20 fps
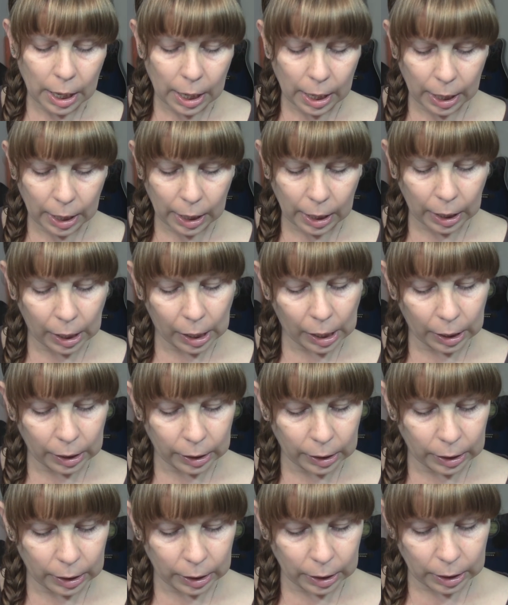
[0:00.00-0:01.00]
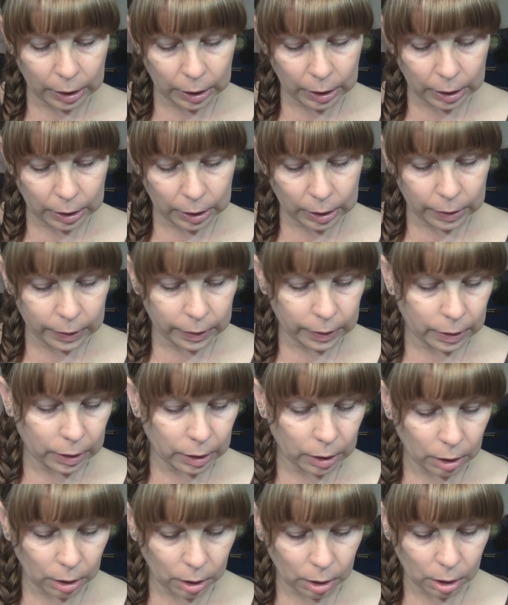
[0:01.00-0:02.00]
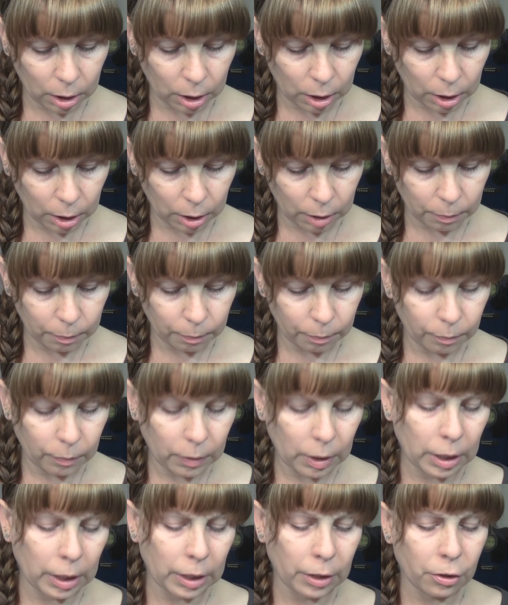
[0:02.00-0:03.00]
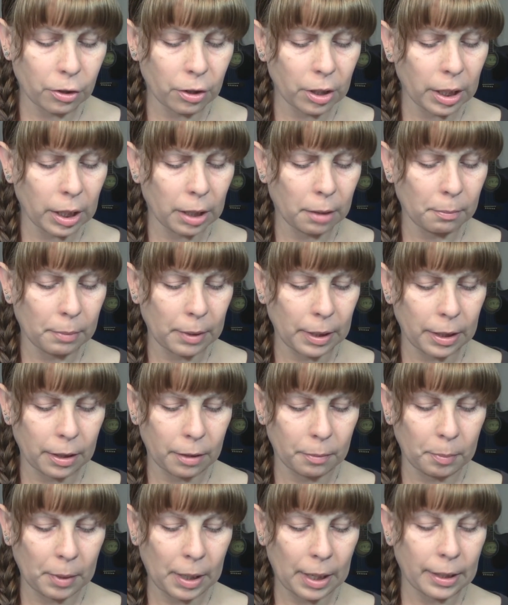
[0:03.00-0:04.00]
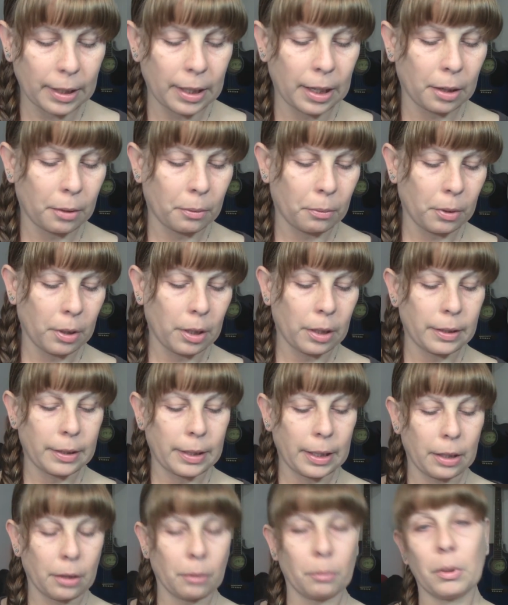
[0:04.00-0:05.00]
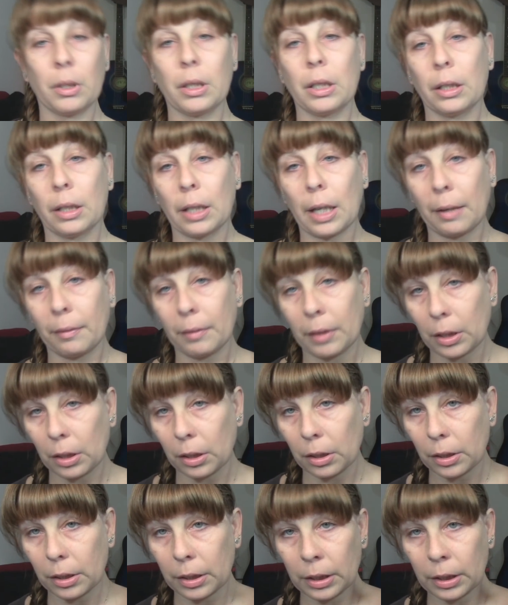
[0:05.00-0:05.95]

And it's an intriguing blend of black teakwood, sandalwood, and lavender.